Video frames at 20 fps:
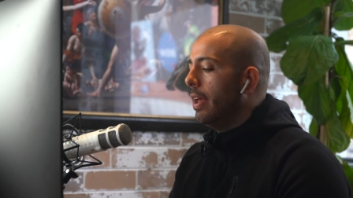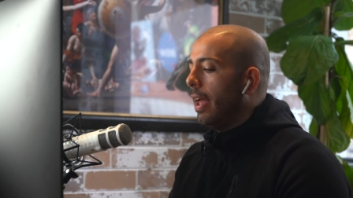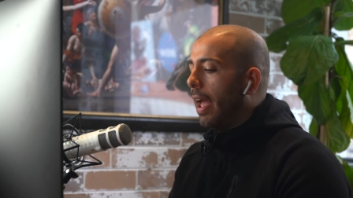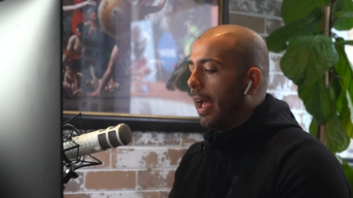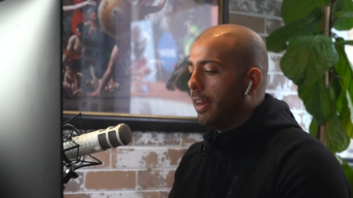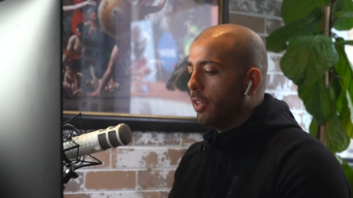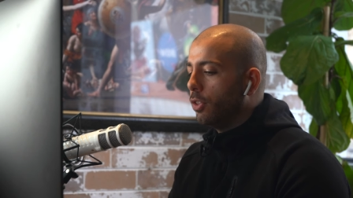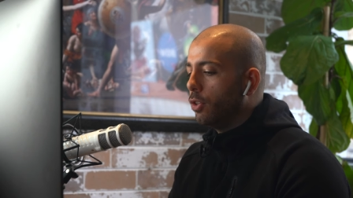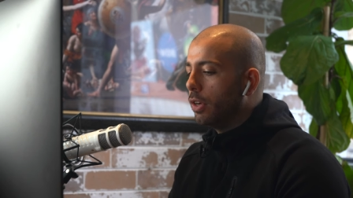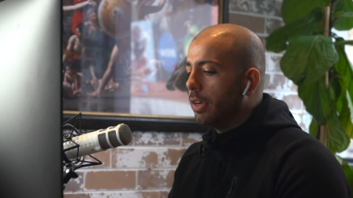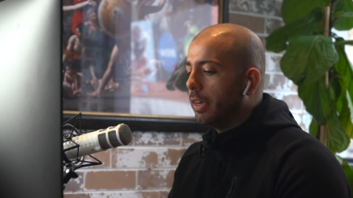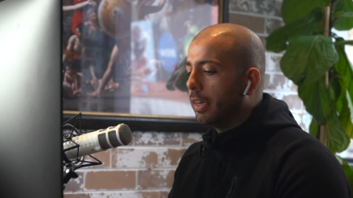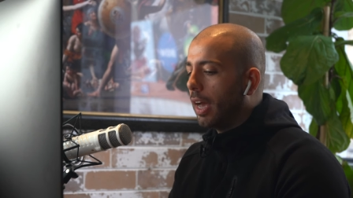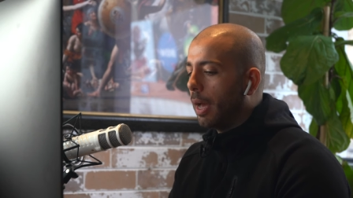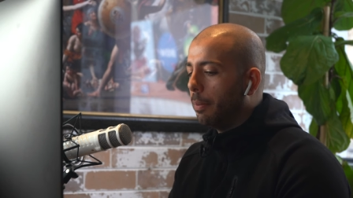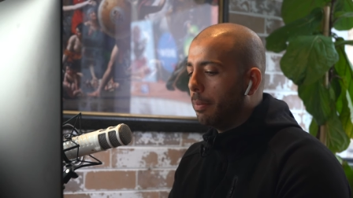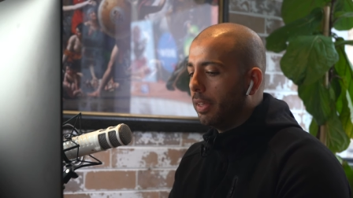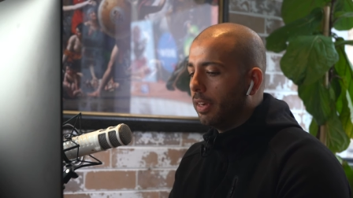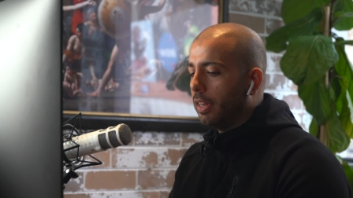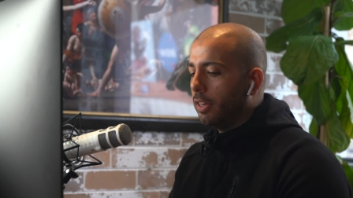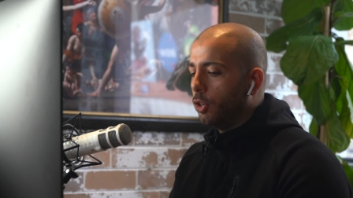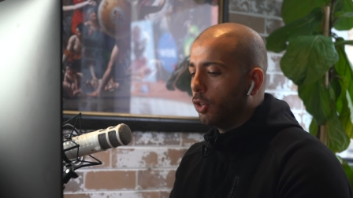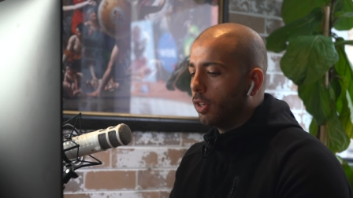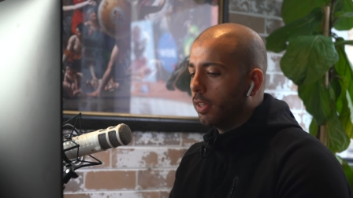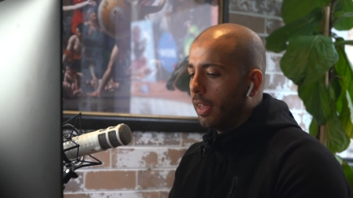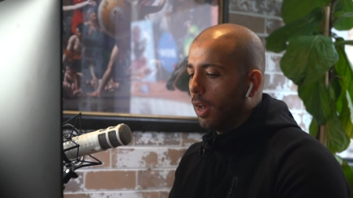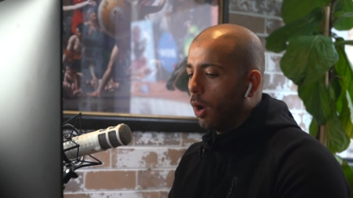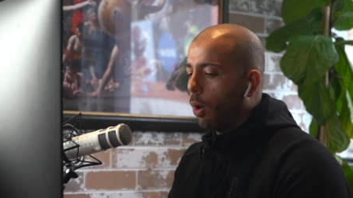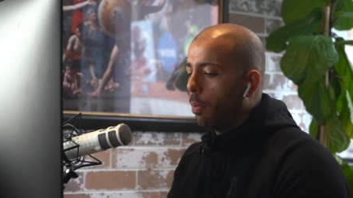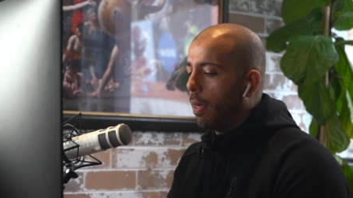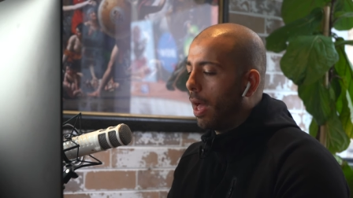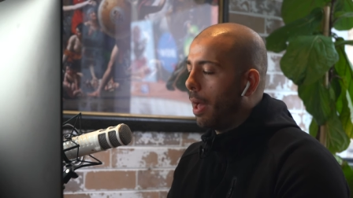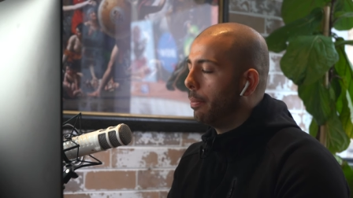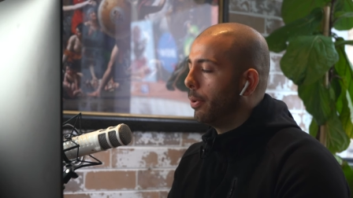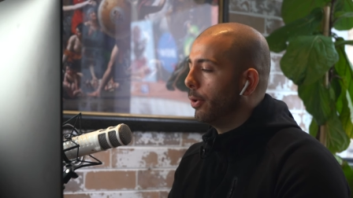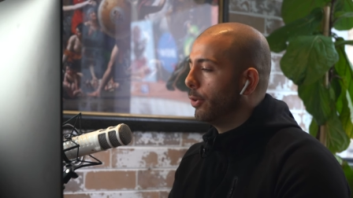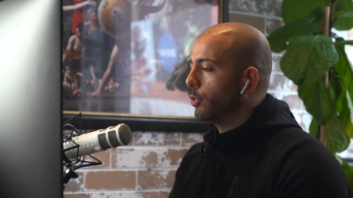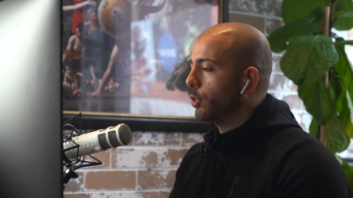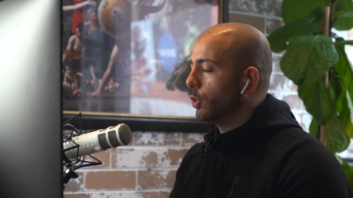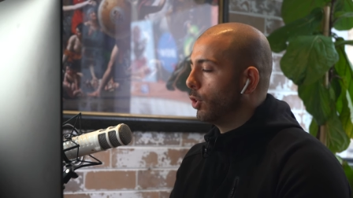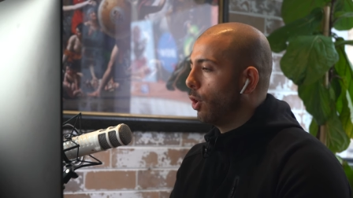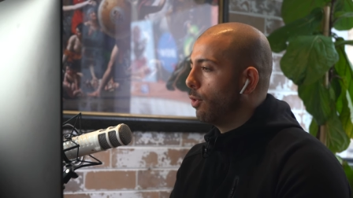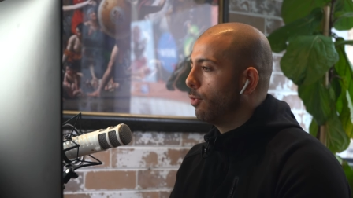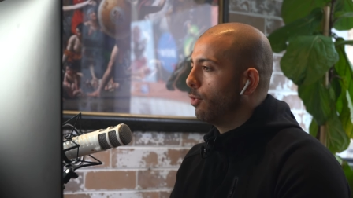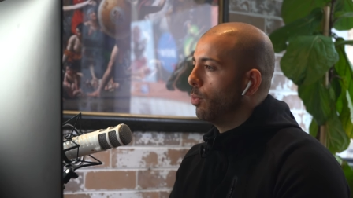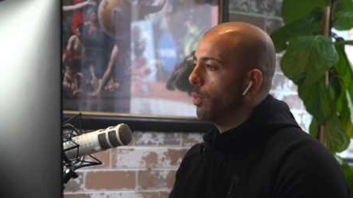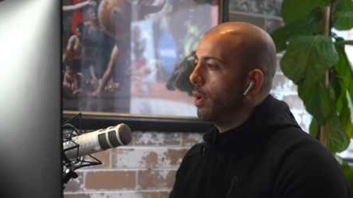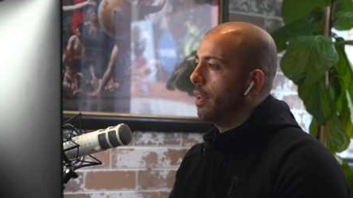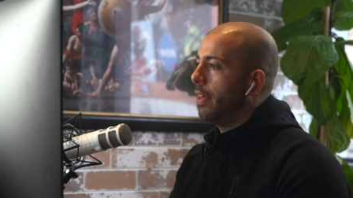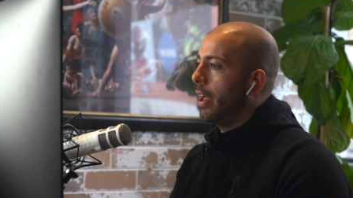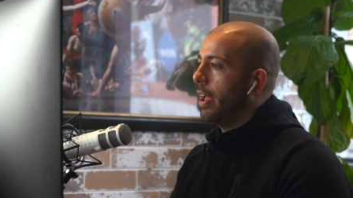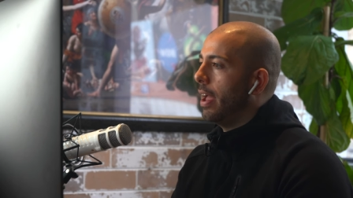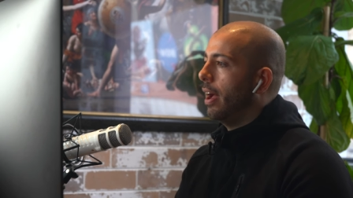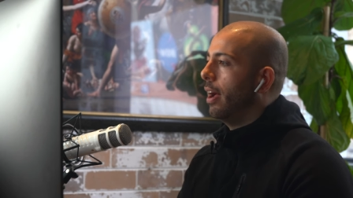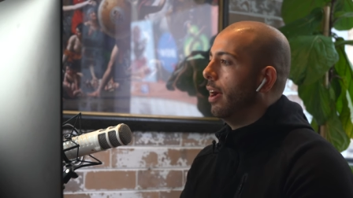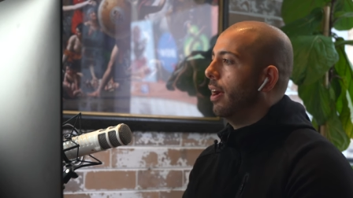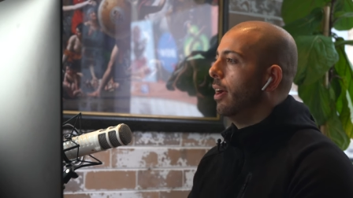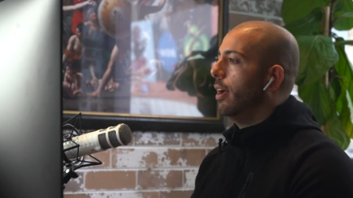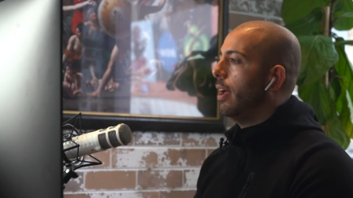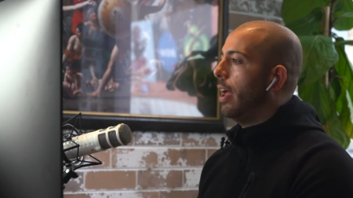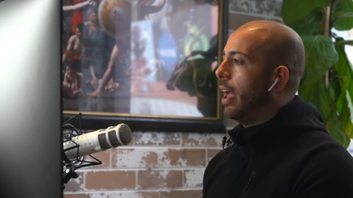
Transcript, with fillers: And if you can come in and you can help that person go from where they are,